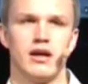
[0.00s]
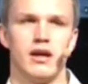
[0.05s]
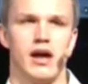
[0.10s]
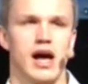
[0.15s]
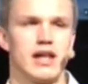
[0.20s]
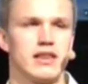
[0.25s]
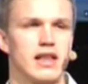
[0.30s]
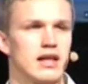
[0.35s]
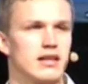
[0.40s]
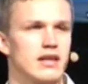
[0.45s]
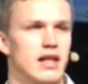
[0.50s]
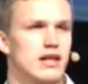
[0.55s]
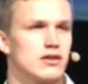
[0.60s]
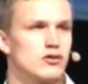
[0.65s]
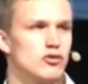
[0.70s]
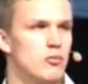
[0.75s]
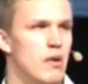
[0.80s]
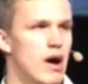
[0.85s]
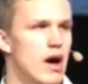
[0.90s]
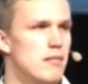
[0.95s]
And
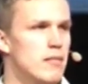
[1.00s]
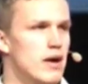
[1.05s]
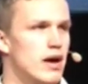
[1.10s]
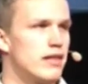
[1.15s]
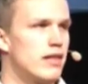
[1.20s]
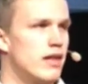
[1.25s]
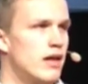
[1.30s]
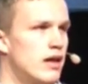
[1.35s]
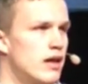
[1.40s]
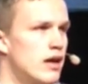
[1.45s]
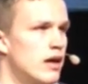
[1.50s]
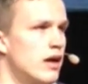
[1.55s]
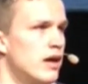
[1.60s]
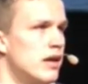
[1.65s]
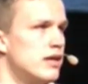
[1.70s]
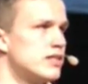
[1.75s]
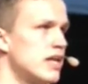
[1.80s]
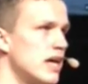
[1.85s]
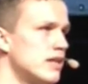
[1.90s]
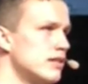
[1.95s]
to my mind,
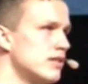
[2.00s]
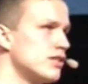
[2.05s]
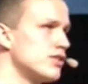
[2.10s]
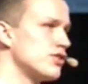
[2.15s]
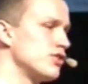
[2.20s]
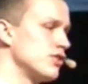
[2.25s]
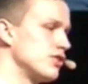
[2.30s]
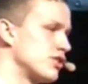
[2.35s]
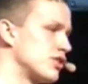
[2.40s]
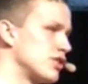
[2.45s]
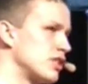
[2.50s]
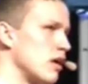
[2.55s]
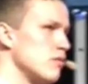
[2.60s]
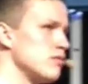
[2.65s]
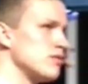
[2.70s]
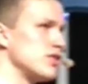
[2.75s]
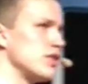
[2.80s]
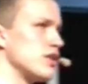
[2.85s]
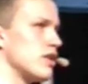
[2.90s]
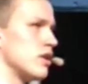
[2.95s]
that is
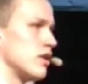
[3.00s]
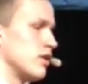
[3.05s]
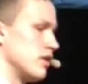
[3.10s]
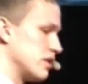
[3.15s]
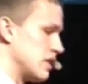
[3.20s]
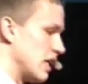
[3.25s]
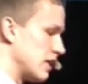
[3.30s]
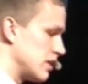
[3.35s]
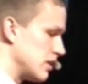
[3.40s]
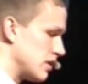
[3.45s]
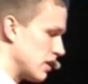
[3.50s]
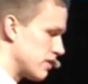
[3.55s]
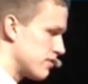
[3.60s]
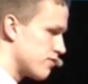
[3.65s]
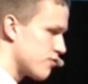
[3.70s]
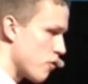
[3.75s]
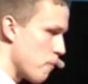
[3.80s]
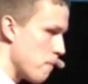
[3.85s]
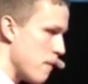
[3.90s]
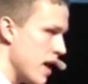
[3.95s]
a
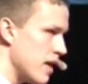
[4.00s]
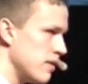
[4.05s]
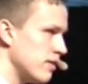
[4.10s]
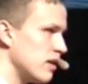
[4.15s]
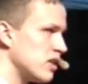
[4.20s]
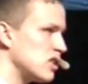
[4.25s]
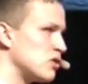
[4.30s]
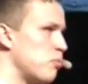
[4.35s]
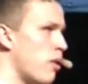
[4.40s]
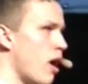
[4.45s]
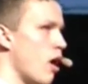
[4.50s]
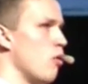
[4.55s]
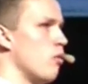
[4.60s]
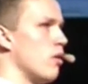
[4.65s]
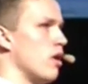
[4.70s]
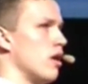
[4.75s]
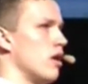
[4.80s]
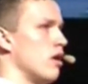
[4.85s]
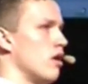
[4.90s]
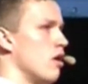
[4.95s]
tremendous
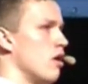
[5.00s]
power